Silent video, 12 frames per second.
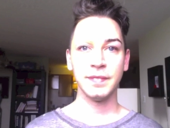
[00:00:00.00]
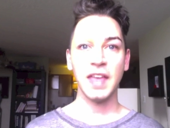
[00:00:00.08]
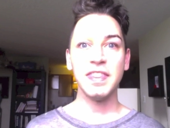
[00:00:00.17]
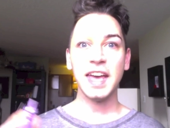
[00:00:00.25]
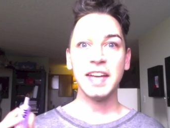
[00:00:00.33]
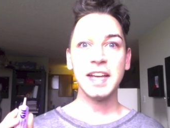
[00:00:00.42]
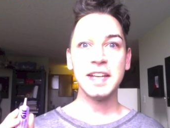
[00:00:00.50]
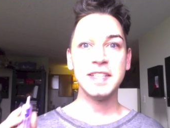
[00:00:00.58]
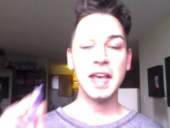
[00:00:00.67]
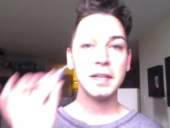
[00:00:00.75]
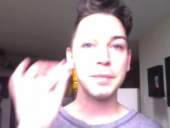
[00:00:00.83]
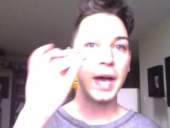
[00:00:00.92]
Then I
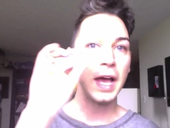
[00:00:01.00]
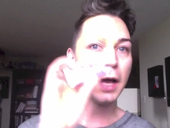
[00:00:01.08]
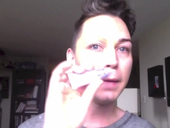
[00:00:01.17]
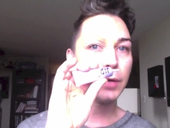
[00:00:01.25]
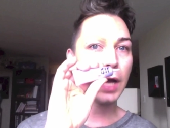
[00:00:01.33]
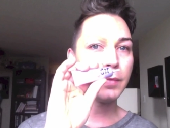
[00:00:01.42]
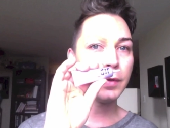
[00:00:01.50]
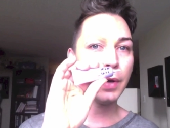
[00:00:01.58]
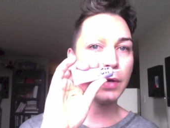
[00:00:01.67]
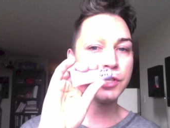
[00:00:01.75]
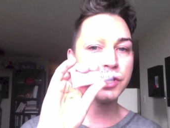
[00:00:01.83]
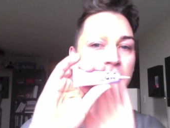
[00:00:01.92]
take my eye primer
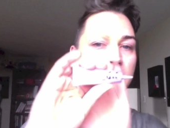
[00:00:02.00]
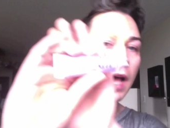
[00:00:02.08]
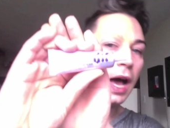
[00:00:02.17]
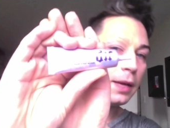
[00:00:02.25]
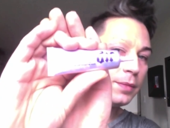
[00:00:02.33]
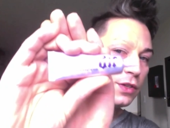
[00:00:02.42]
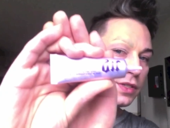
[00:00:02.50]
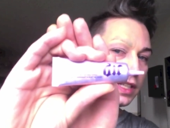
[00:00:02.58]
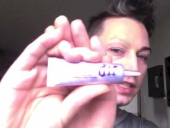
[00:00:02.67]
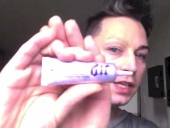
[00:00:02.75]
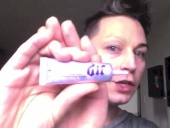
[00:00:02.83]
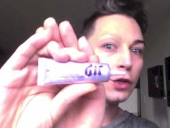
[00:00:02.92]
potion. I'm
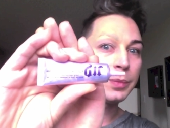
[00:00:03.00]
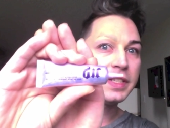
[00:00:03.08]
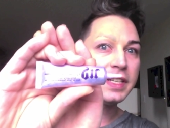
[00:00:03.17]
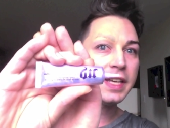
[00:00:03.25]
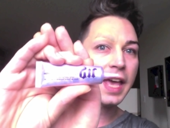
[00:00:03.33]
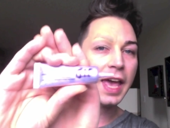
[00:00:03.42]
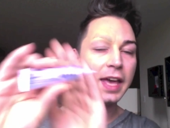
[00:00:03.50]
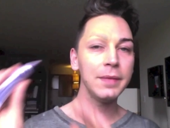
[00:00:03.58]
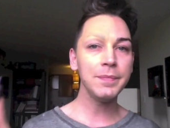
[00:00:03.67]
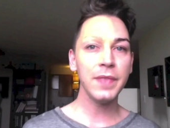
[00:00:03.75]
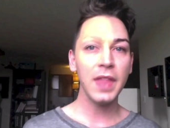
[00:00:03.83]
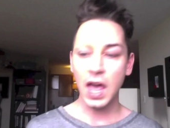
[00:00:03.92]
using the Urban
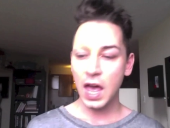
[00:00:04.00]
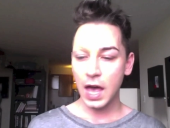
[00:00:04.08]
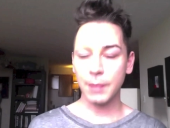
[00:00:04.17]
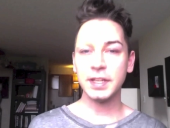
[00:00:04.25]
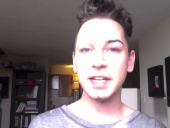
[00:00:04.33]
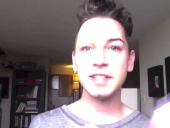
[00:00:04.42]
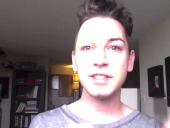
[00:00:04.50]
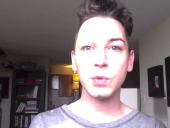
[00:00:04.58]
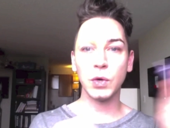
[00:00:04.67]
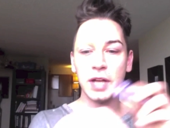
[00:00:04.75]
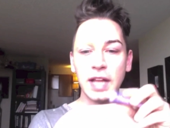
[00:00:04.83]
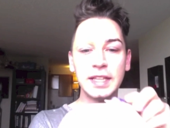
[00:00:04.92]
Decay. I'm going to
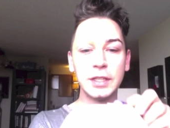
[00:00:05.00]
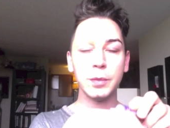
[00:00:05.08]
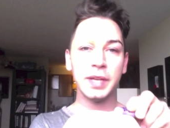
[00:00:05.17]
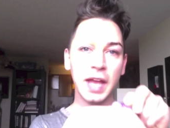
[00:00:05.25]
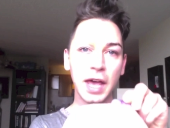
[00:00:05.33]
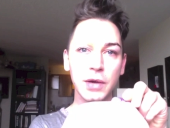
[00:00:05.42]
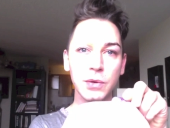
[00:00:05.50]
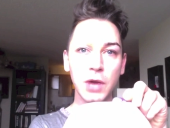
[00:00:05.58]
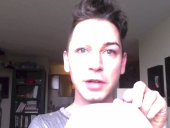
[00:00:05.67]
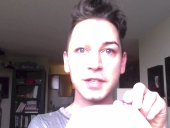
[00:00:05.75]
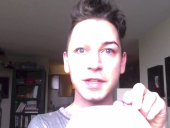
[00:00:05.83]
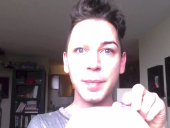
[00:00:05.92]
squirt a little bit out
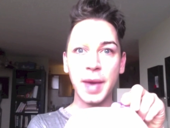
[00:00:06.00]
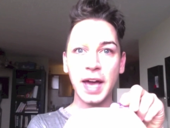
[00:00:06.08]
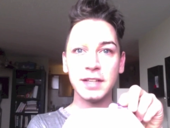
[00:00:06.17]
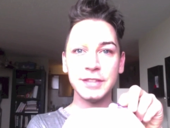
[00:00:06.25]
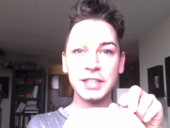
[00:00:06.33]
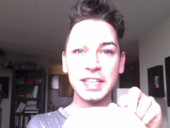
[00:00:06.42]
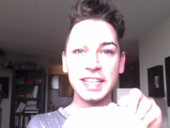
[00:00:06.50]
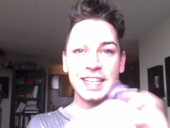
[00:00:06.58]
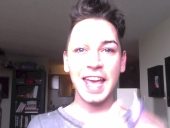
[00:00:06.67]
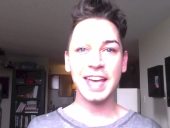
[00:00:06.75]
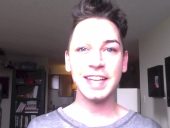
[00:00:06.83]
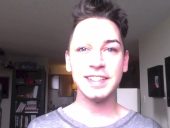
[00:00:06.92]
onto the back of a clean
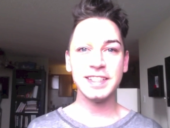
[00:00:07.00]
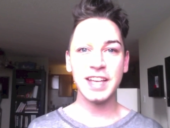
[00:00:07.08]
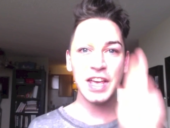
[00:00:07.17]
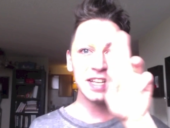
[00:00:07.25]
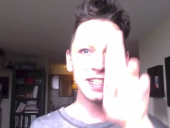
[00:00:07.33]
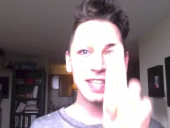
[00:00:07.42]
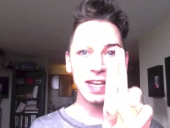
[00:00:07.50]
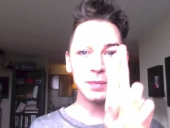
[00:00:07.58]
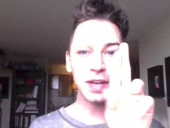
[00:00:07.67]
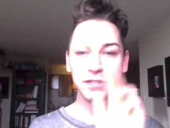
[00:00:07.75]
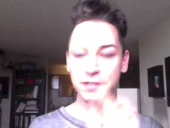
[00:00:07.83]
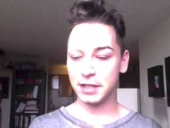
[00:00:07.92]
hand, take
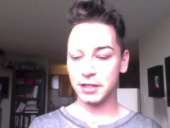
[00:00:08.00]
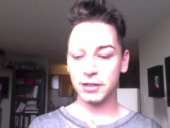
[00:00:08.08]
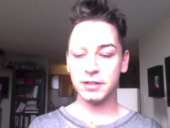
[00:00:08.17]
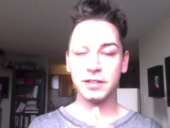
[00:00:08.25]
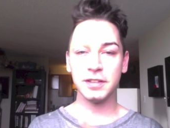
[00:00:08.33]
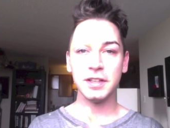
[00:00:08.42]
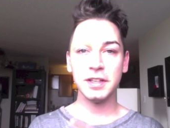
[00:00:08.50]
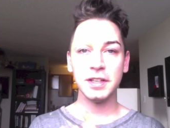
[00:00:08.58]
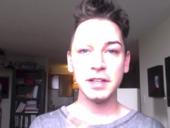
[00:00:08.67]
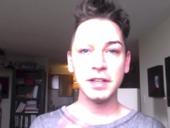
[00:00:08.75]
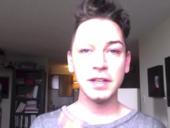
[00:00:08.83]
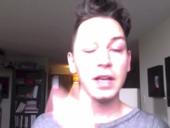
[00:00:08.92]
my finger,
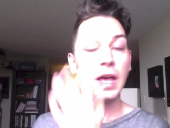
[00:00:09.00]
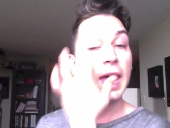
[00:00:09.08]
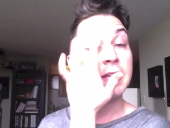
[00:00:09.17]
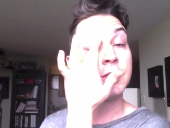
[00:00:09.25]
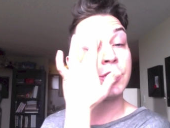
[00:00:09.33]
and